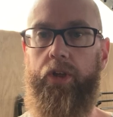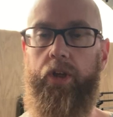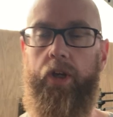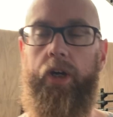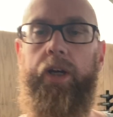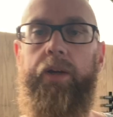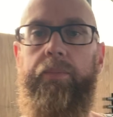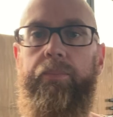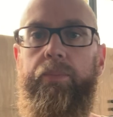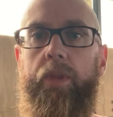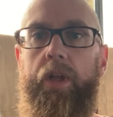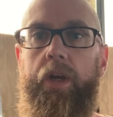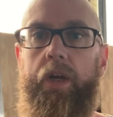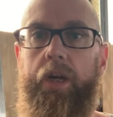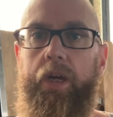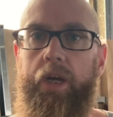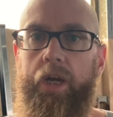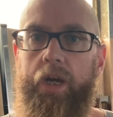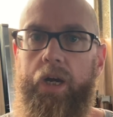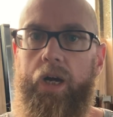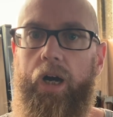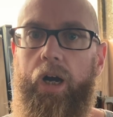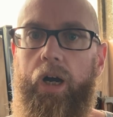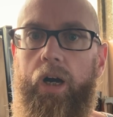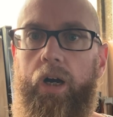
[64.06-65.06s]
Okay,
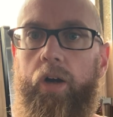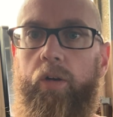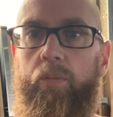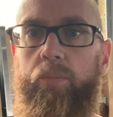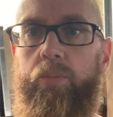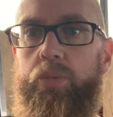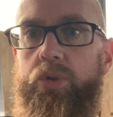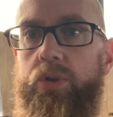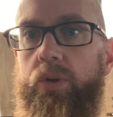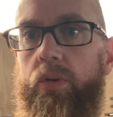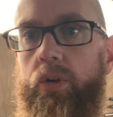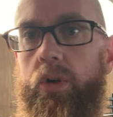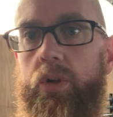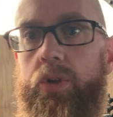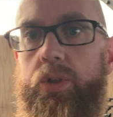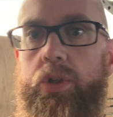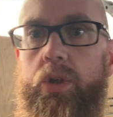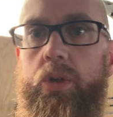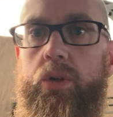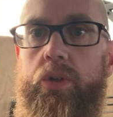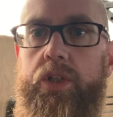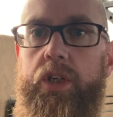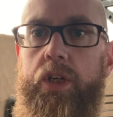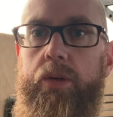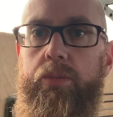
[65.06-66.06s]
so I've got
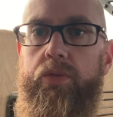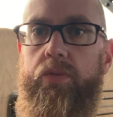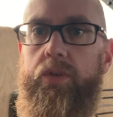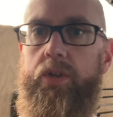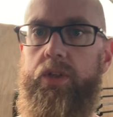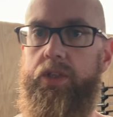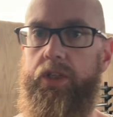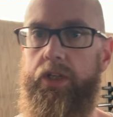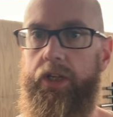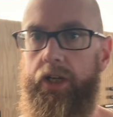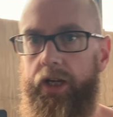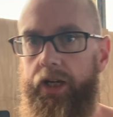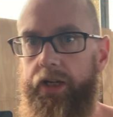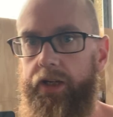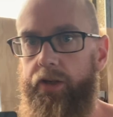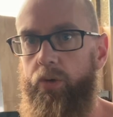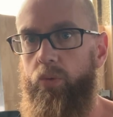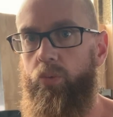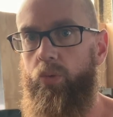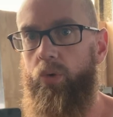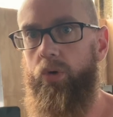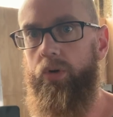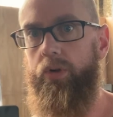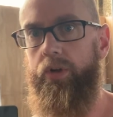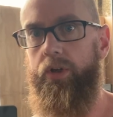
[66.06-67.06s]
two tips for you today.
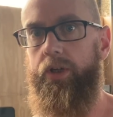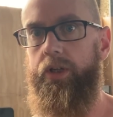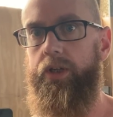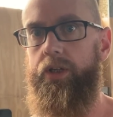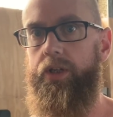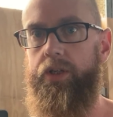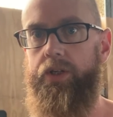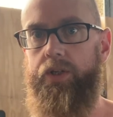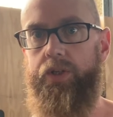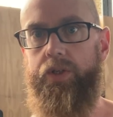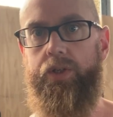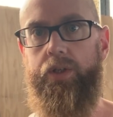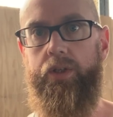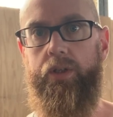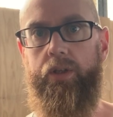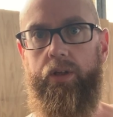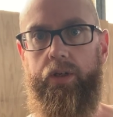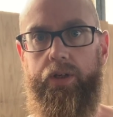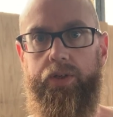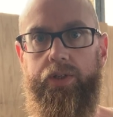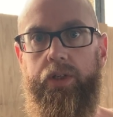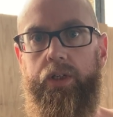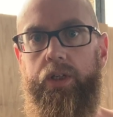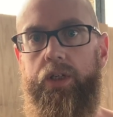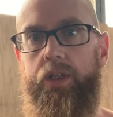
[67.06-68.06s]
One is
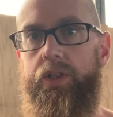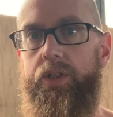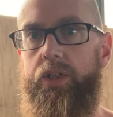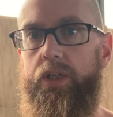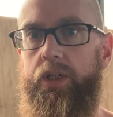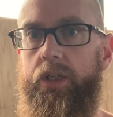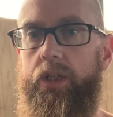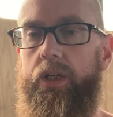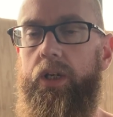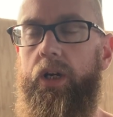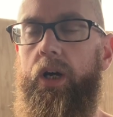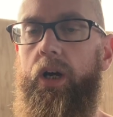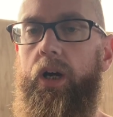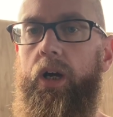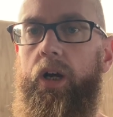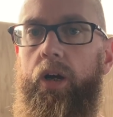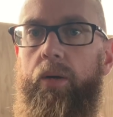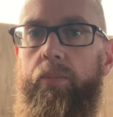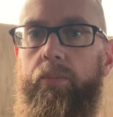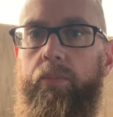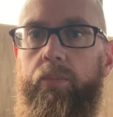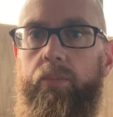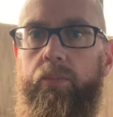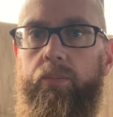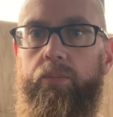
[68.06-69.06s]
nice and easy.
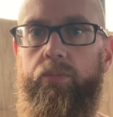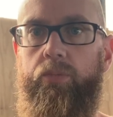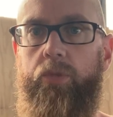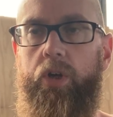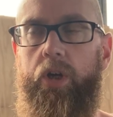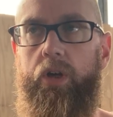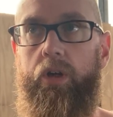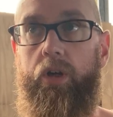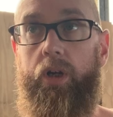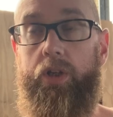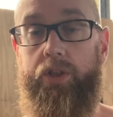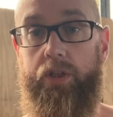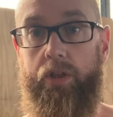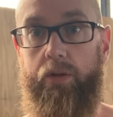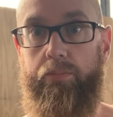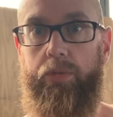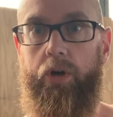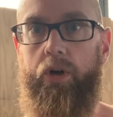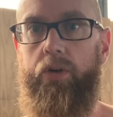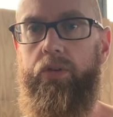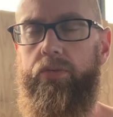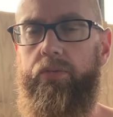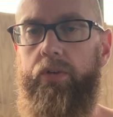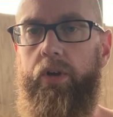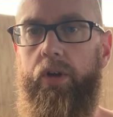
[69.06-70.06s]
Actually, they're
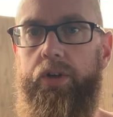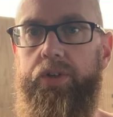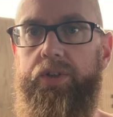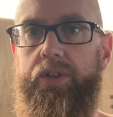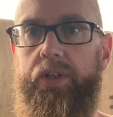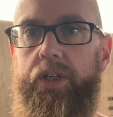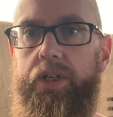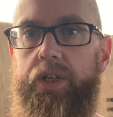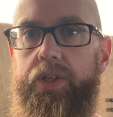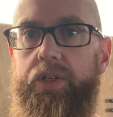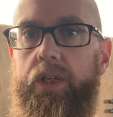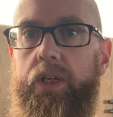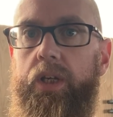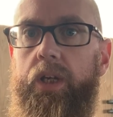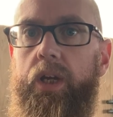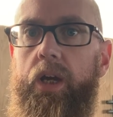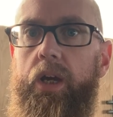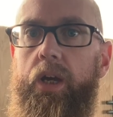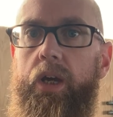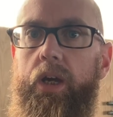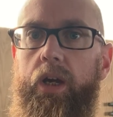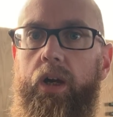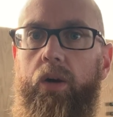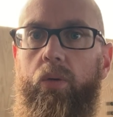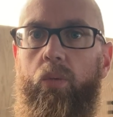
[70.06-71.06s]
both nice and easy.
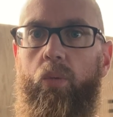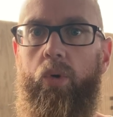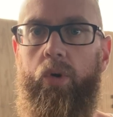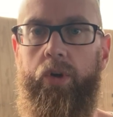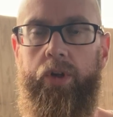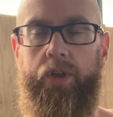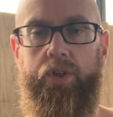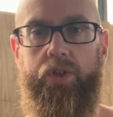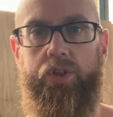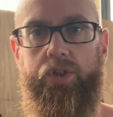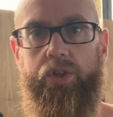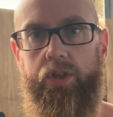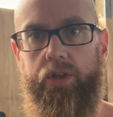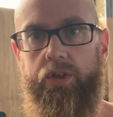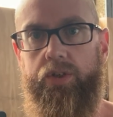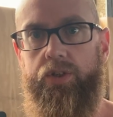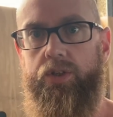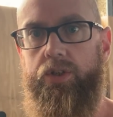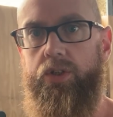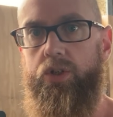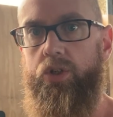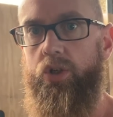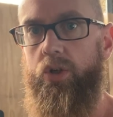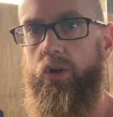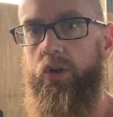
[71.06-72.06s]
One is
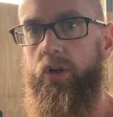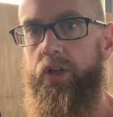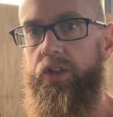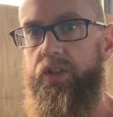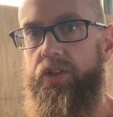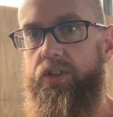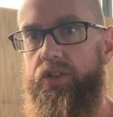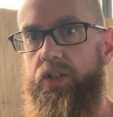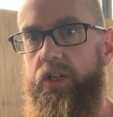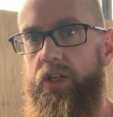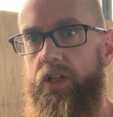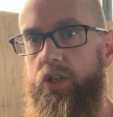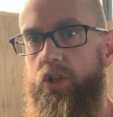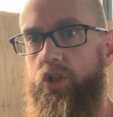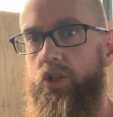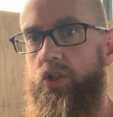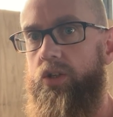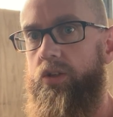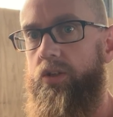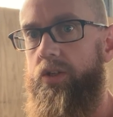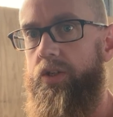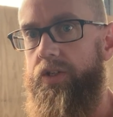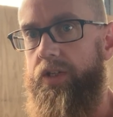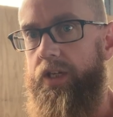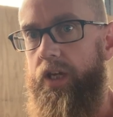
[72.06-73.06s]
just to try and
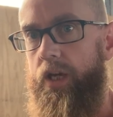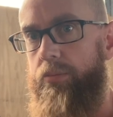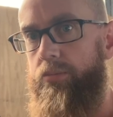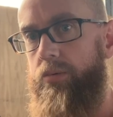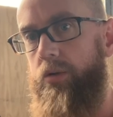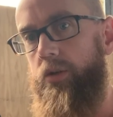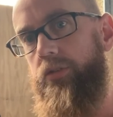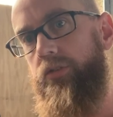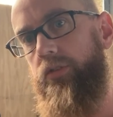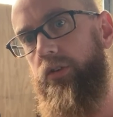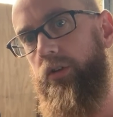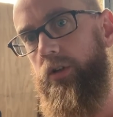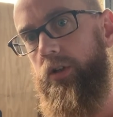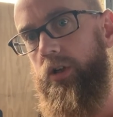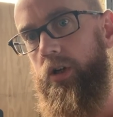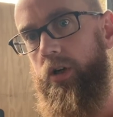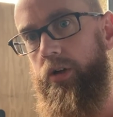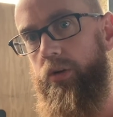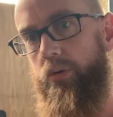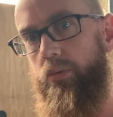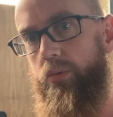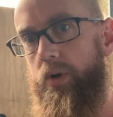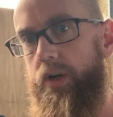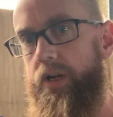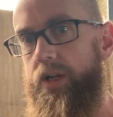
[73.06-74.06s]
teach the scapula to
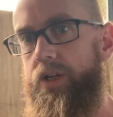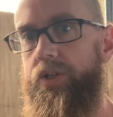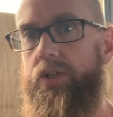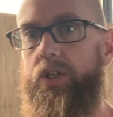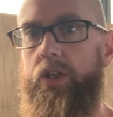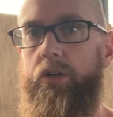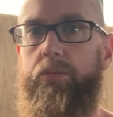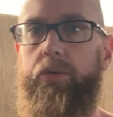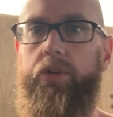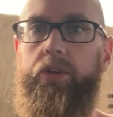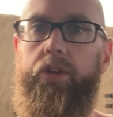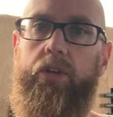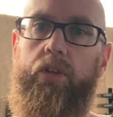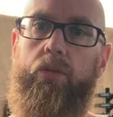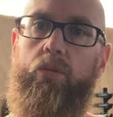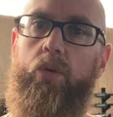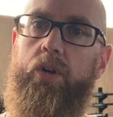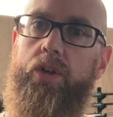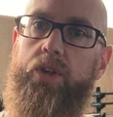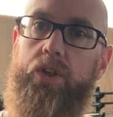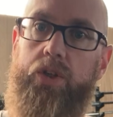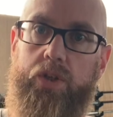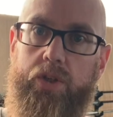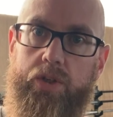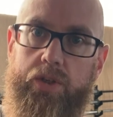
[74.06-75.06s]
kind of raise up, and the other
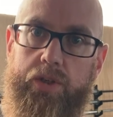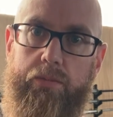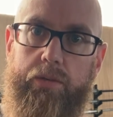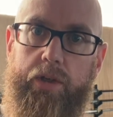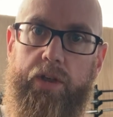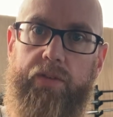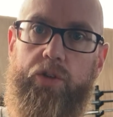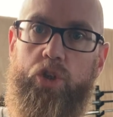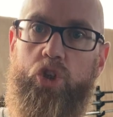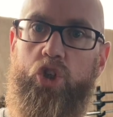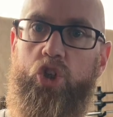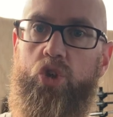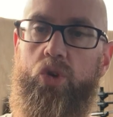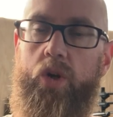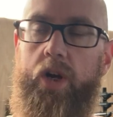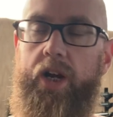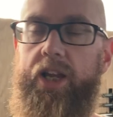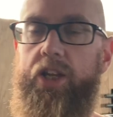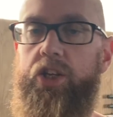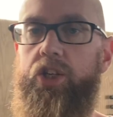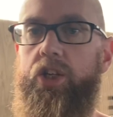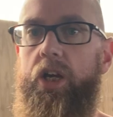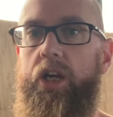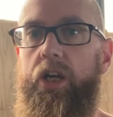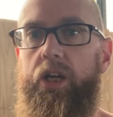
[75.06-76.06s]
one is just a bit of a
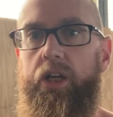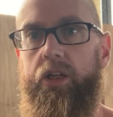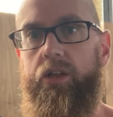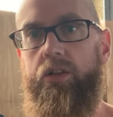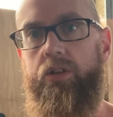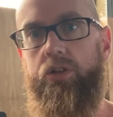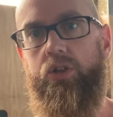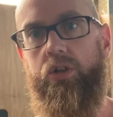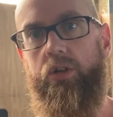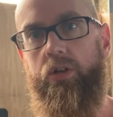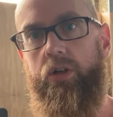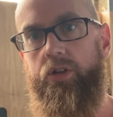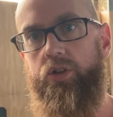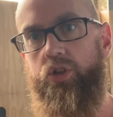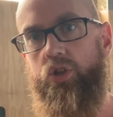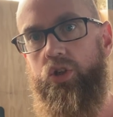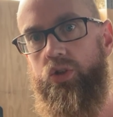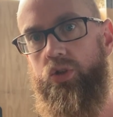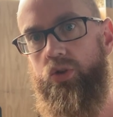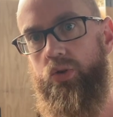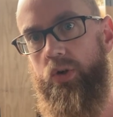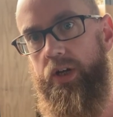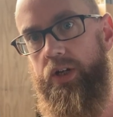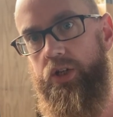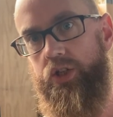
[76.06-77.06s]
stretch. Try and
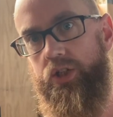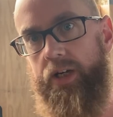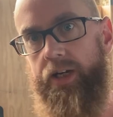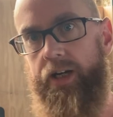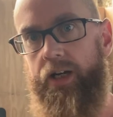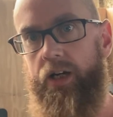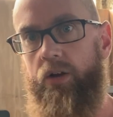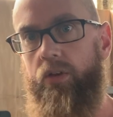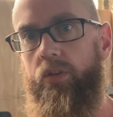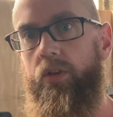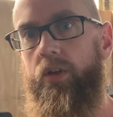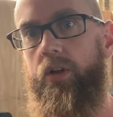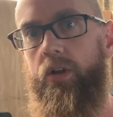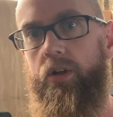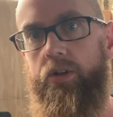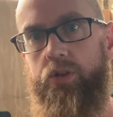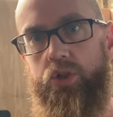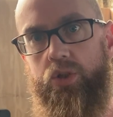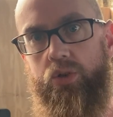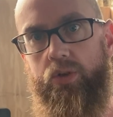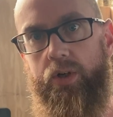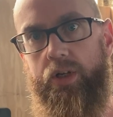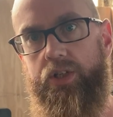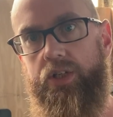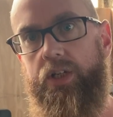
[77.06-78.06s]
stretch out the
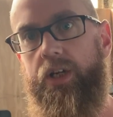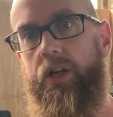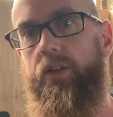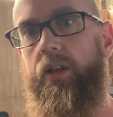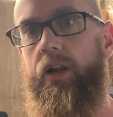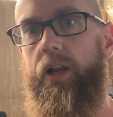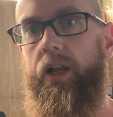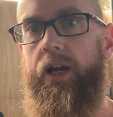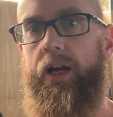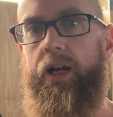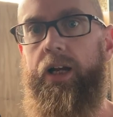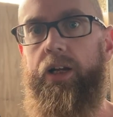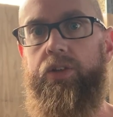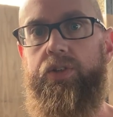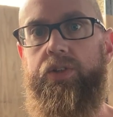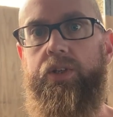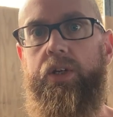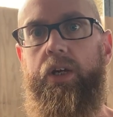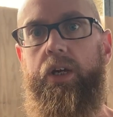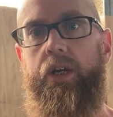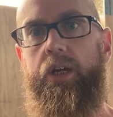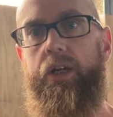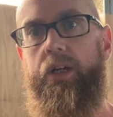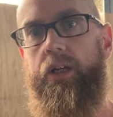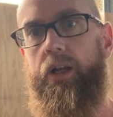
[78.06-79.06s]
lats,
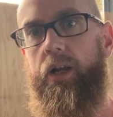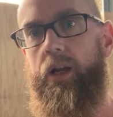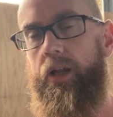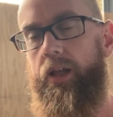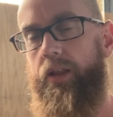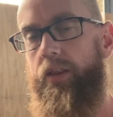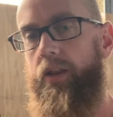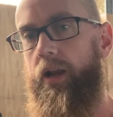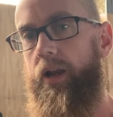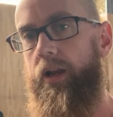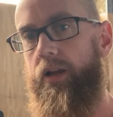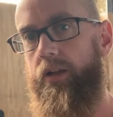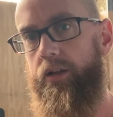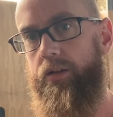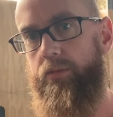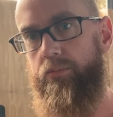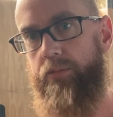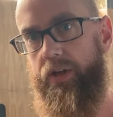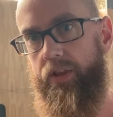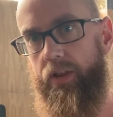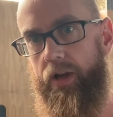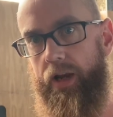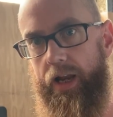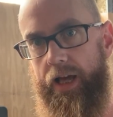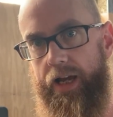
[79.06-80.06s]
make
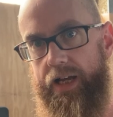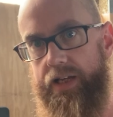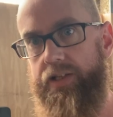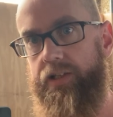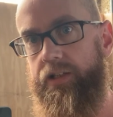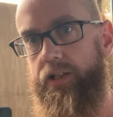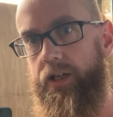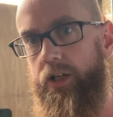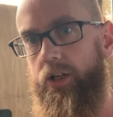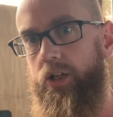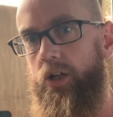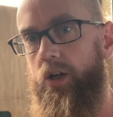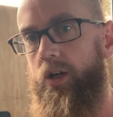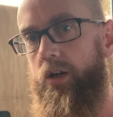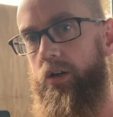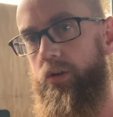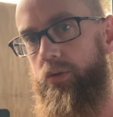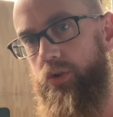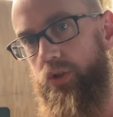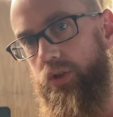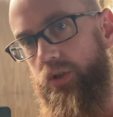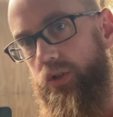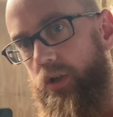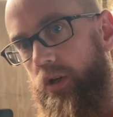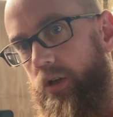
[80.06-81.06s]
the lats let go,
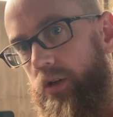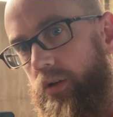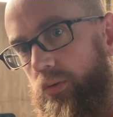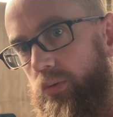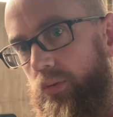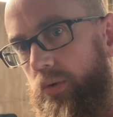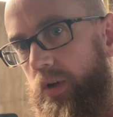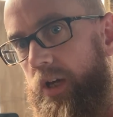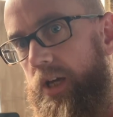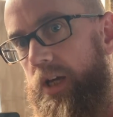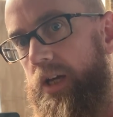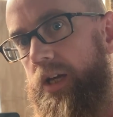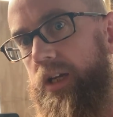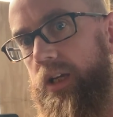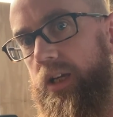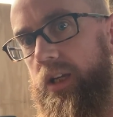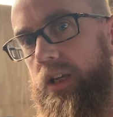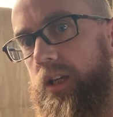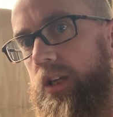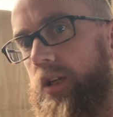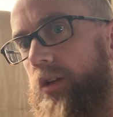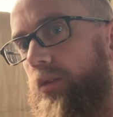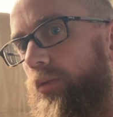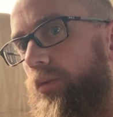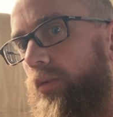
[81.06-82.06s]
and just kind of
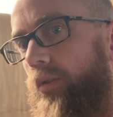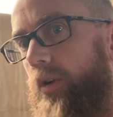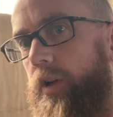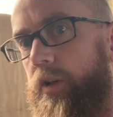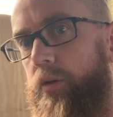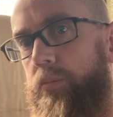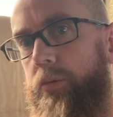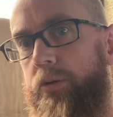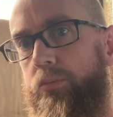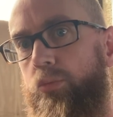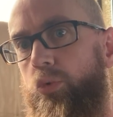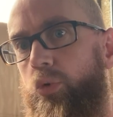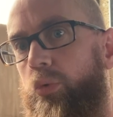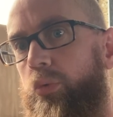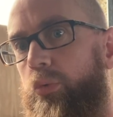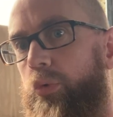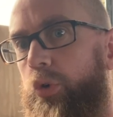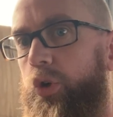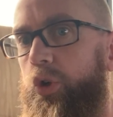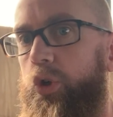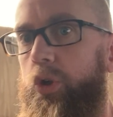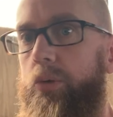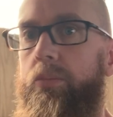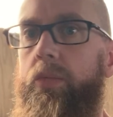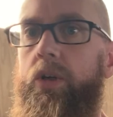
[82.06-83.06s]
give a little bit more
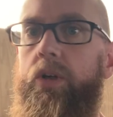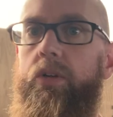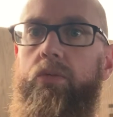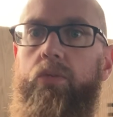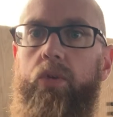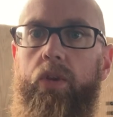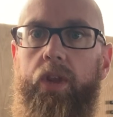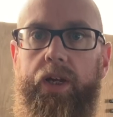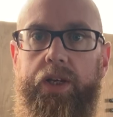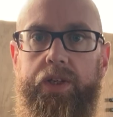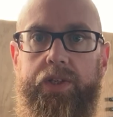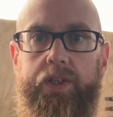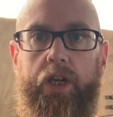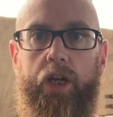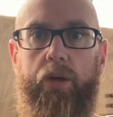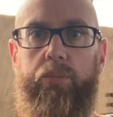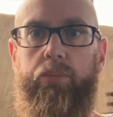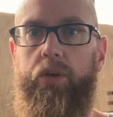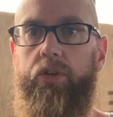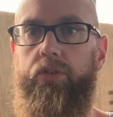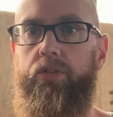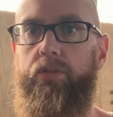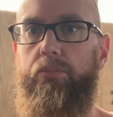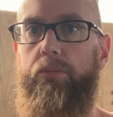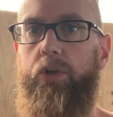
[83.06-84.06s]
room for that
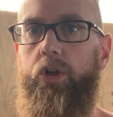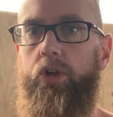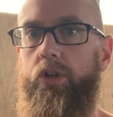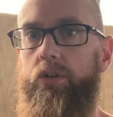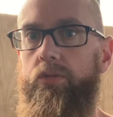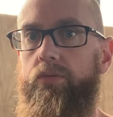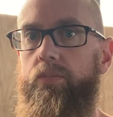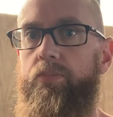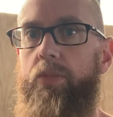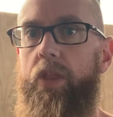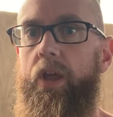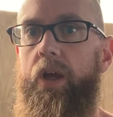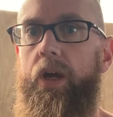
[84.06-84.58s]
scapula to move.